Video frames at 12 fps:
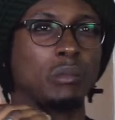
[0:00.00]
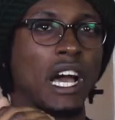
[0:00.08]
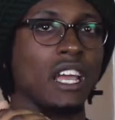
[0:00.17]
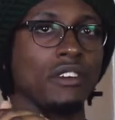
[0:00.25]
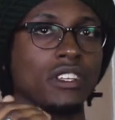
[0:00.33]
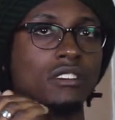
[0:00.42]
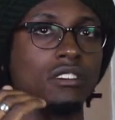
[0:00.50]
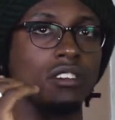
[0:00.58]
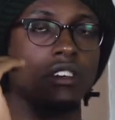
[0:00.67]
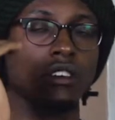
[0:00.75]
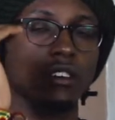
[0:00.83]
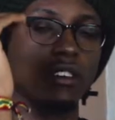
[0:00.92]
aspiring
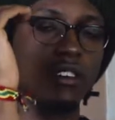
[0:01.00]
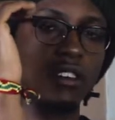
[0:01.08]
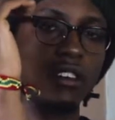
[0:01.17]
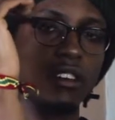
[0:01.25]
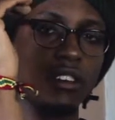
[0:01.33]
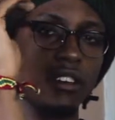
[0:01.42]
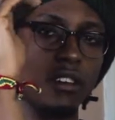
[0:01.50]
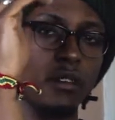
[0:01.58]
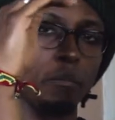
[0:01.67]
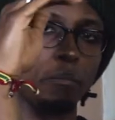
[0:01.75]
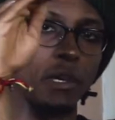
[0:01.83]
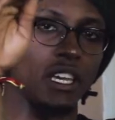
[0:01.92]
to
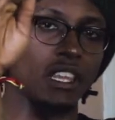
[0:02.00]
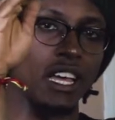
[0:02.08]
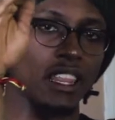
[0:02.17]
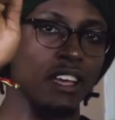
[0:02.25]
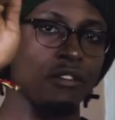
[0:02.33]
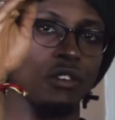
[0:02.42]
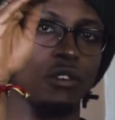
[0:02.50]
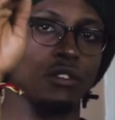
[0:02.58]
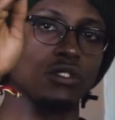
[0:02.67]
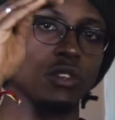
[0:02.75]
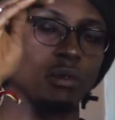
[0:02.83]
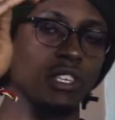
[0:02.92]
be at that level,
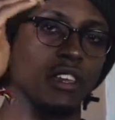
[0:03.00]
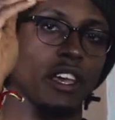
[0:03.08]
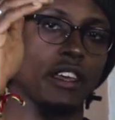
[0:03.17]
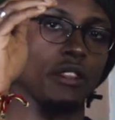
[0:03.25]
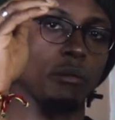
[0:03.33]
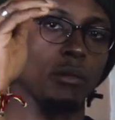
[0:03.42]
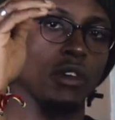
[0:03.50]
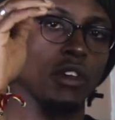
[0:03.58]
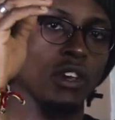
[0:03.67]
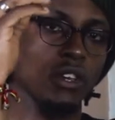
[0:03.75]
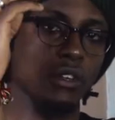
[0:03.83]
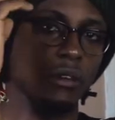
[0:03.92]
so when you hear them,
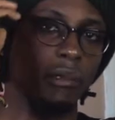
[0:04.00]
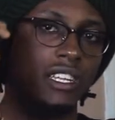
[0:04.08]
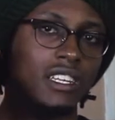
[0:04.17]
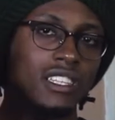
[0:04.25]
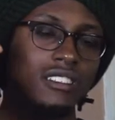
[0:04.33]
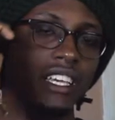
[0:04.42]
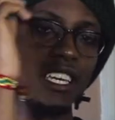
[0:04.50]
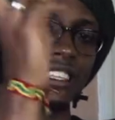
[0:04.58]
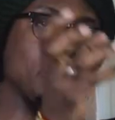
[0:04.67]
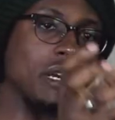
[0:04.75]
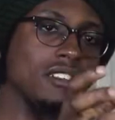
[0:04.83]
you immediately take